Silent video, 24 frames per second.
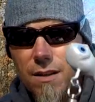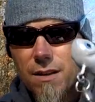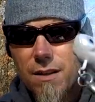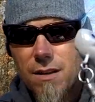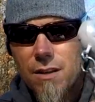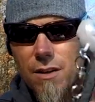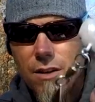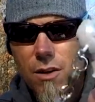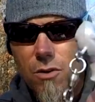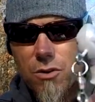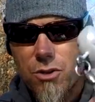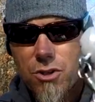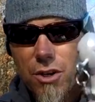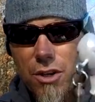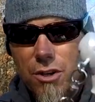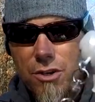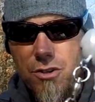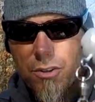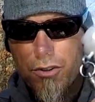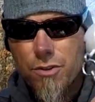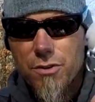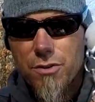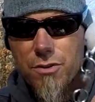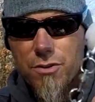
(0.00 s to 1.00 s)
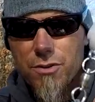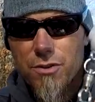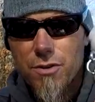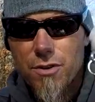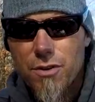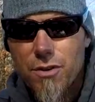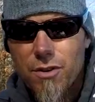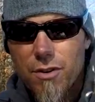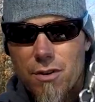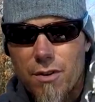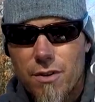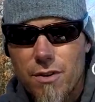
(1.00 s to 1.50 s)
no chartreuse
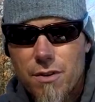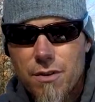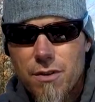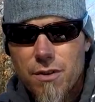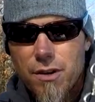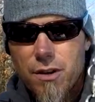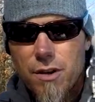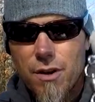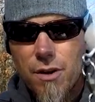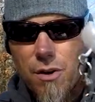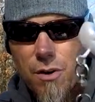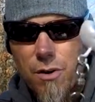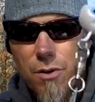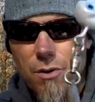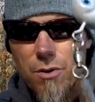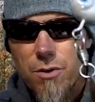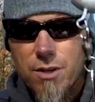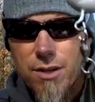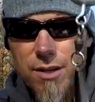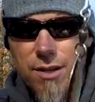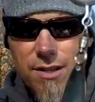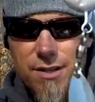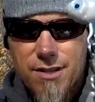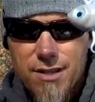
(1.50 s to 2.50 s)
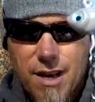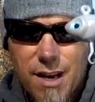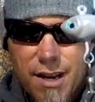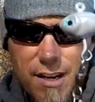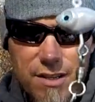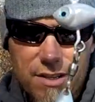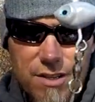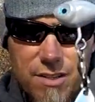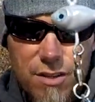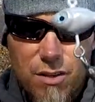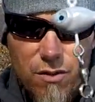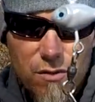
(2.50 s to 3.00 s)
on the nose and it's got a
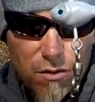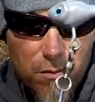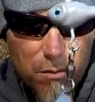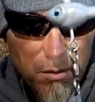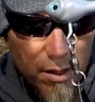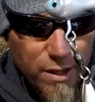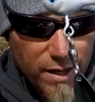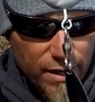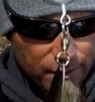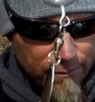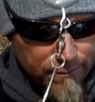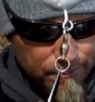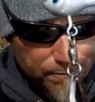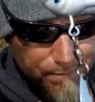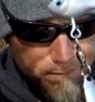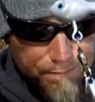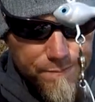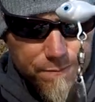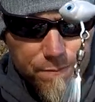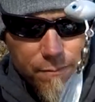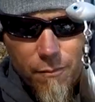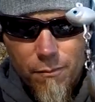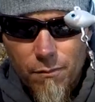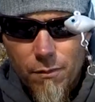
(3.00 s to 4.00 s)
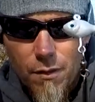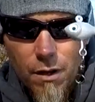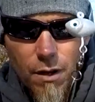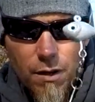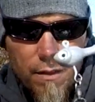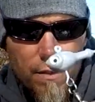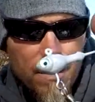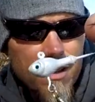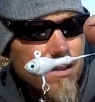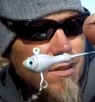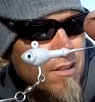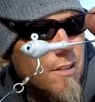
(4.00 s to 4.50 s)
silver blade.
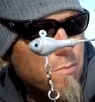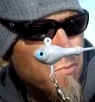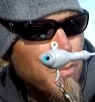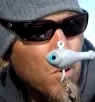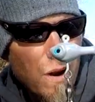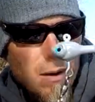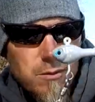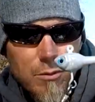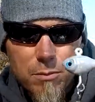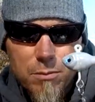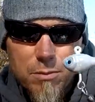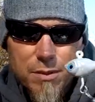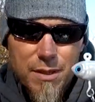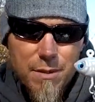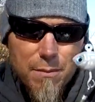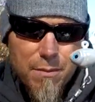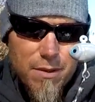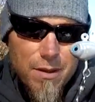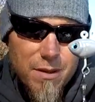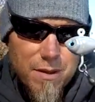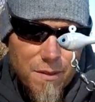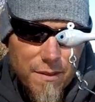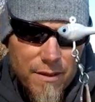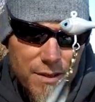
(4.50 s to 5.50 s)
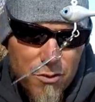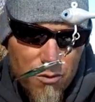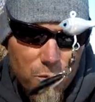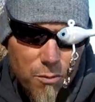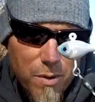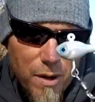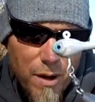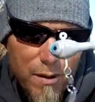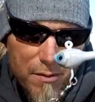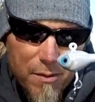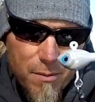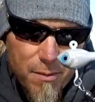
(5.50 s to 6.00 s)
This is probably be, this will
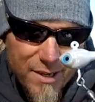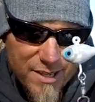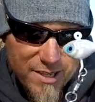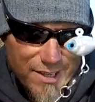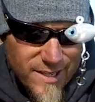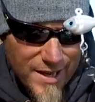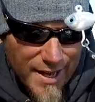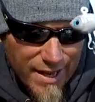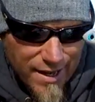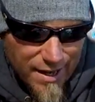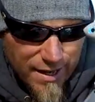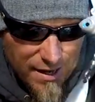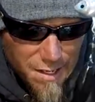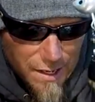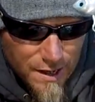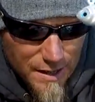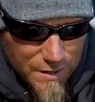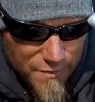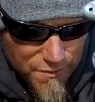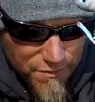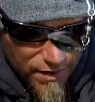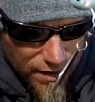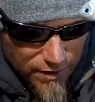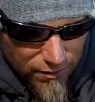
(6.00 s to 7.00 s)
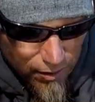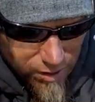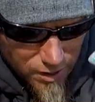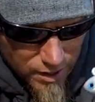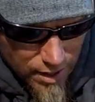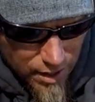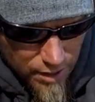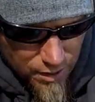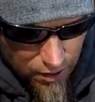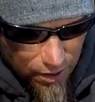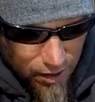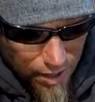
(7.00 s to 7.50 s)
probably be my second favorite
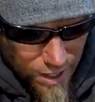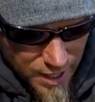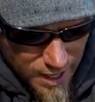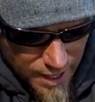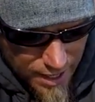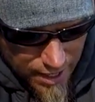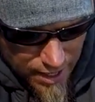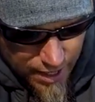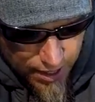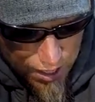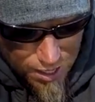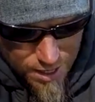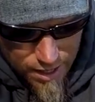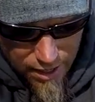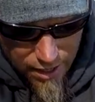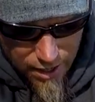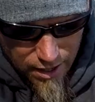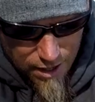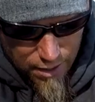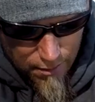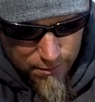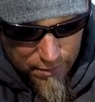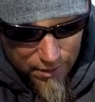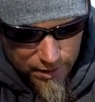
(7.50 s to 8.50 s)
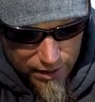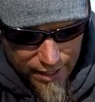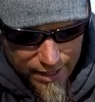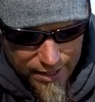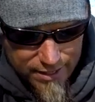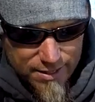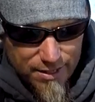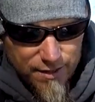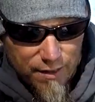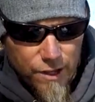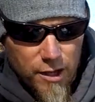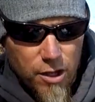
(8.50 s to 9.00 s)
color. Um, like I
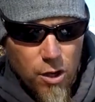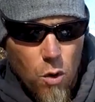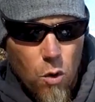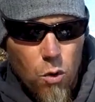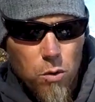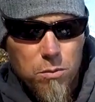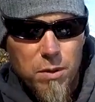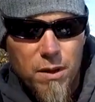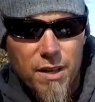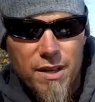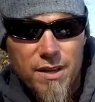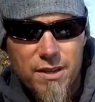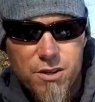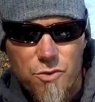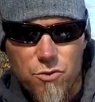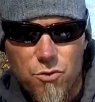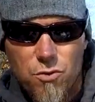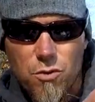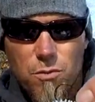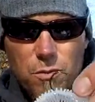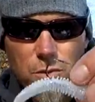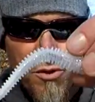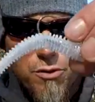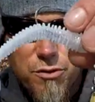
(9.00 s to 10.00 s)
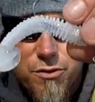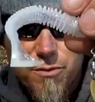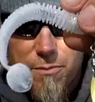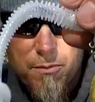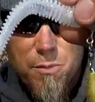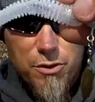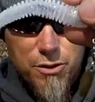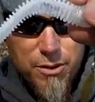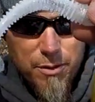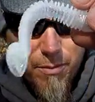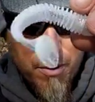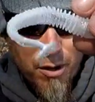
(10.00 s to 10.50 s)
said, the gold blade is real
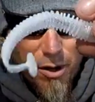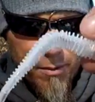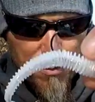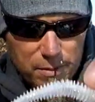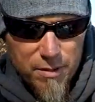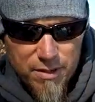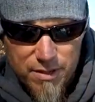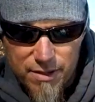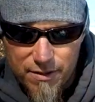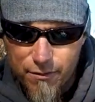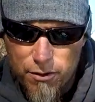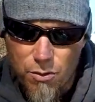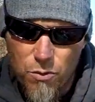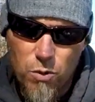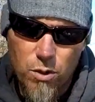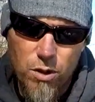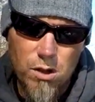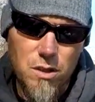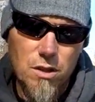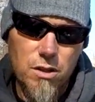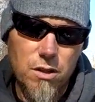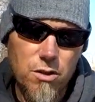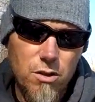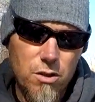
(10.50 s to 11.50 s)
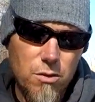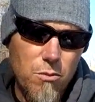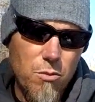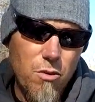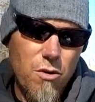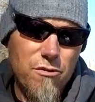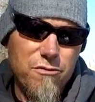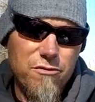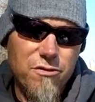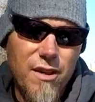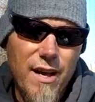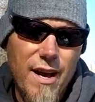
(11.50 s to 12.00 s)
multi-purpose. If you want a little
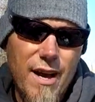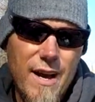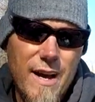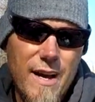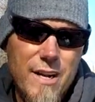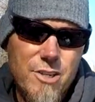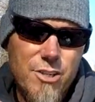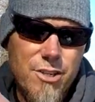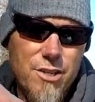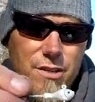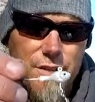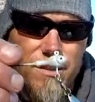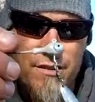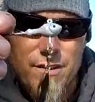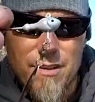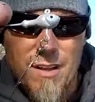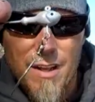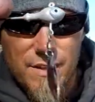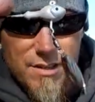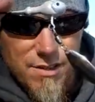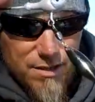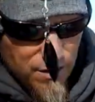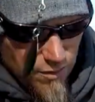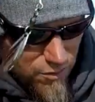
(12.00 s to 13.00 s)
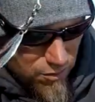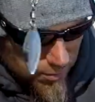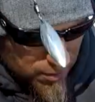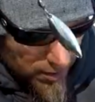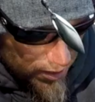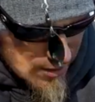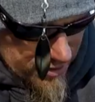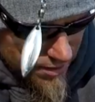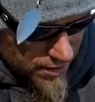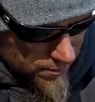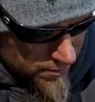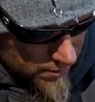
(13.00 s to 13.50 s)
more flash, that silver
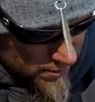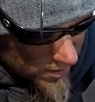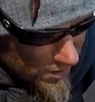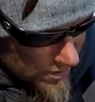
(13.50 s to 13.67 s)
blade's gonna